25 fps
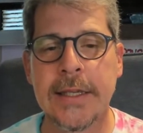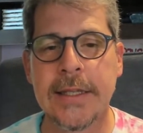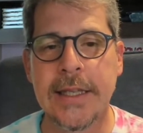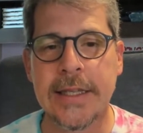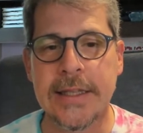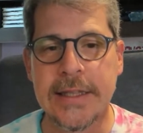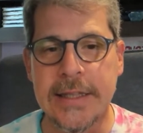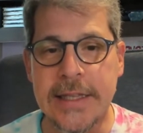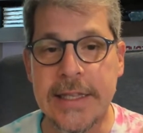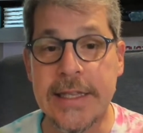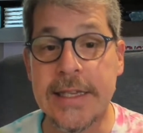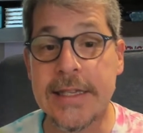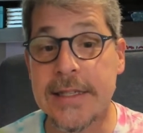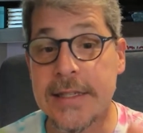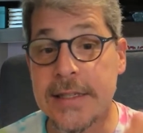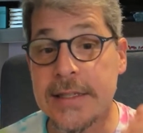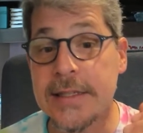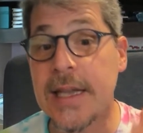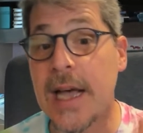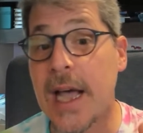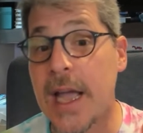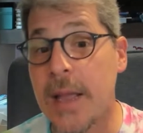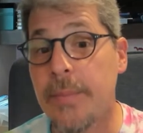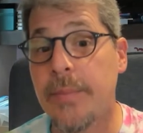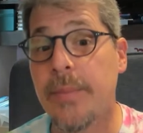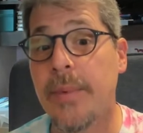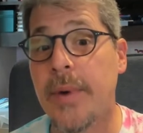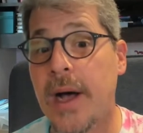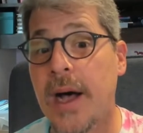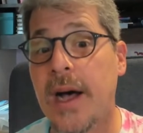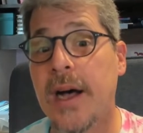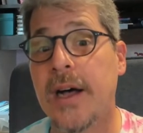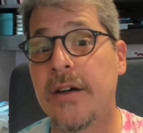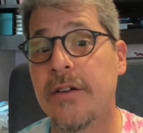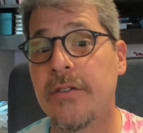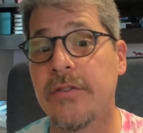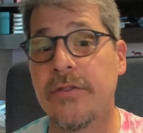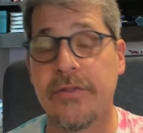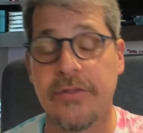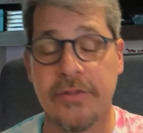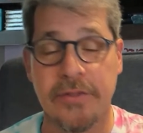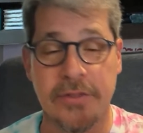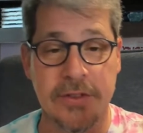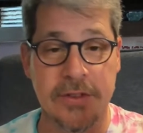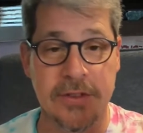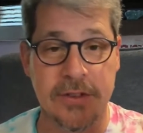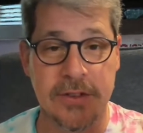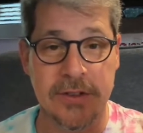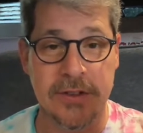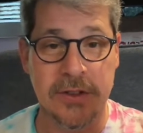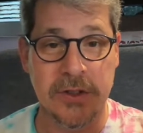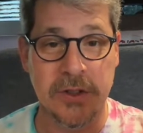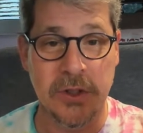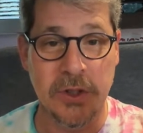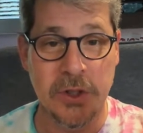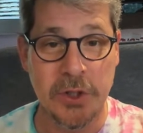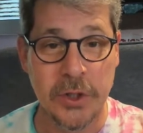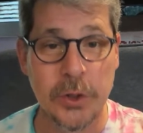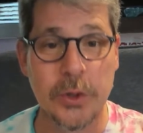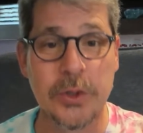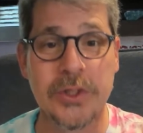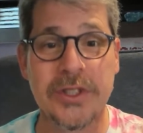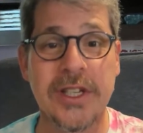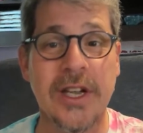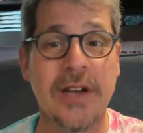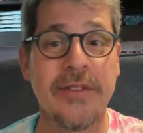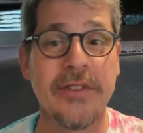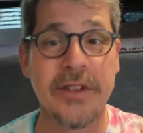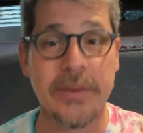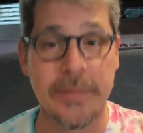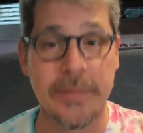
that this type of use of